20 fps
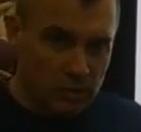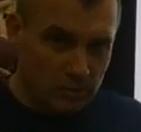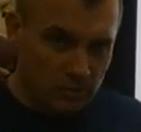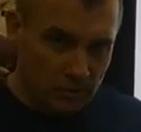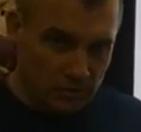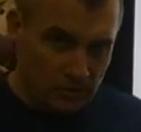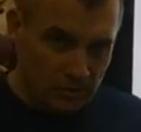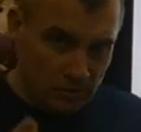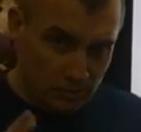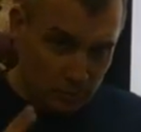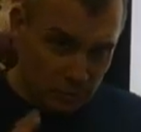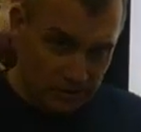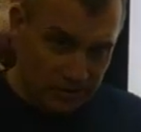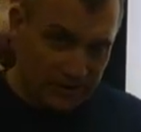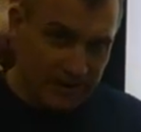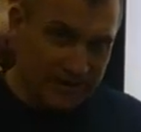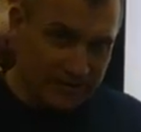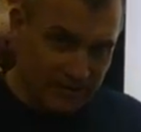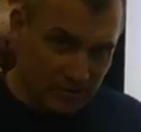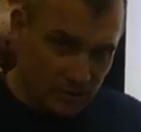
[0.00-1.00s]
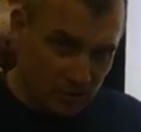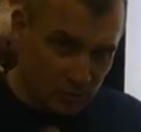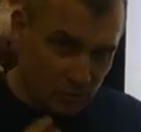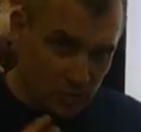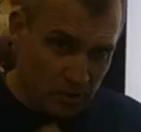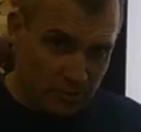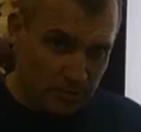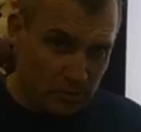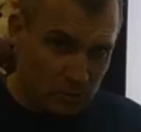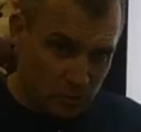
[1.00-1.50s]
you're protecting, your
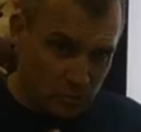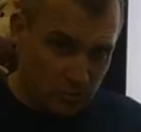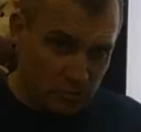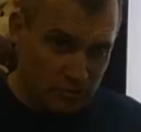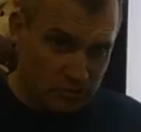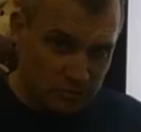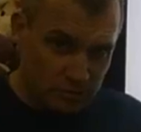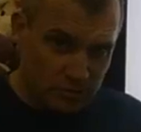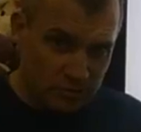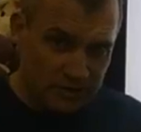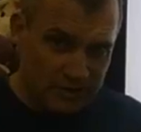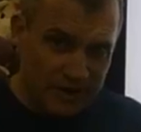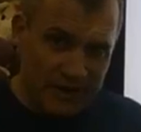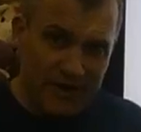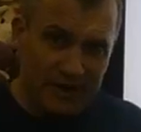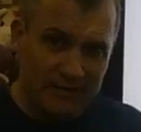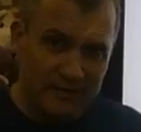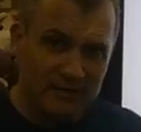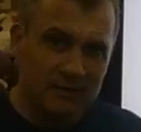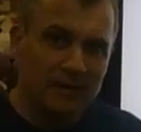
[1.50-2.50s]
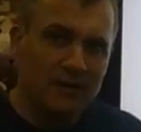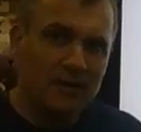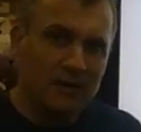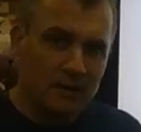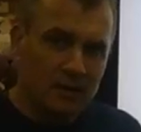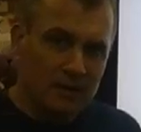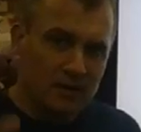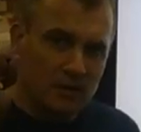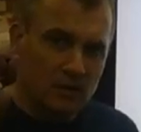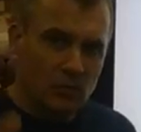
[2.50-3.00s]
primary role is to protect.
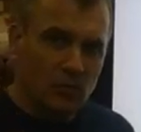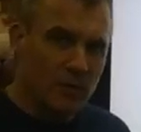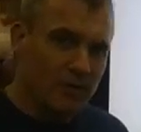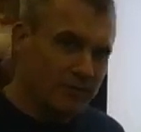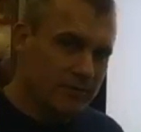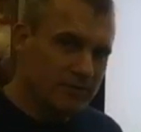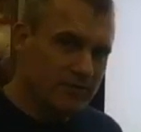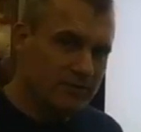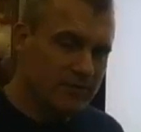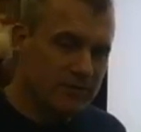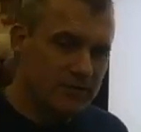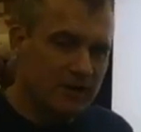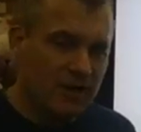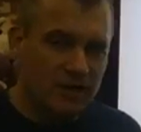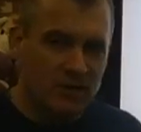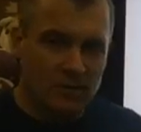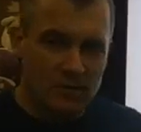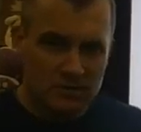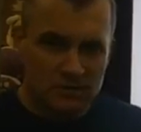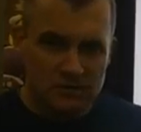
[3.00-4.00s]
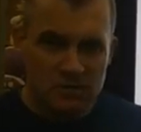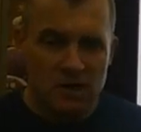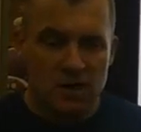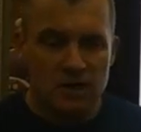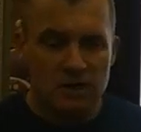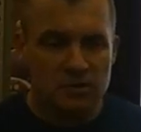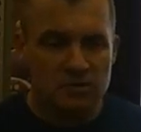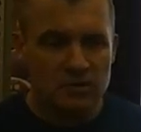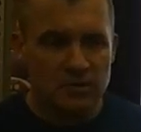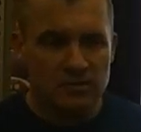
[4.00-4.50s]
You want to sit down, you want to
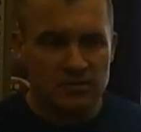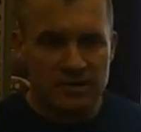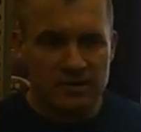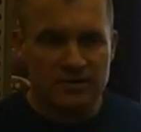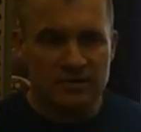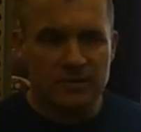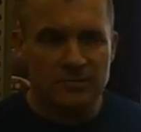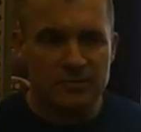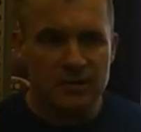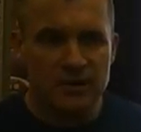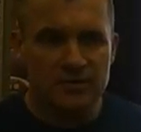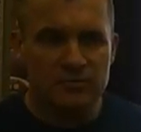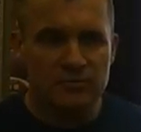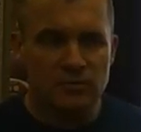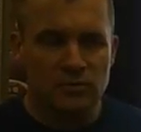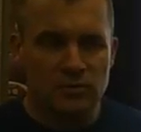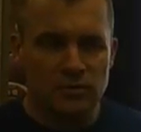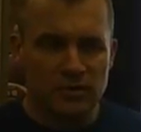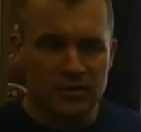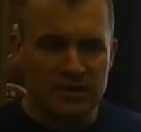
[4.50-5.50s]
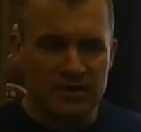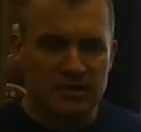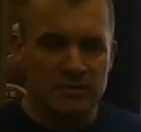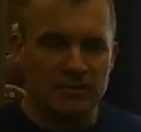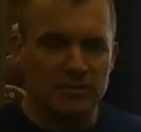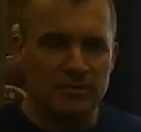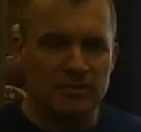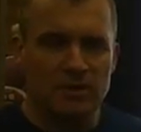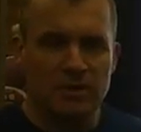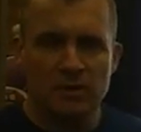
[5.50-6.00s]
talk, you want to make them comfortable, you want to keep
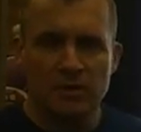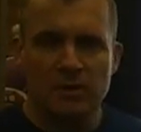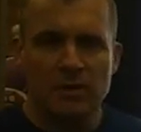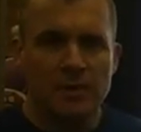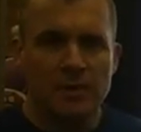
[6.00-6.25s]
them there.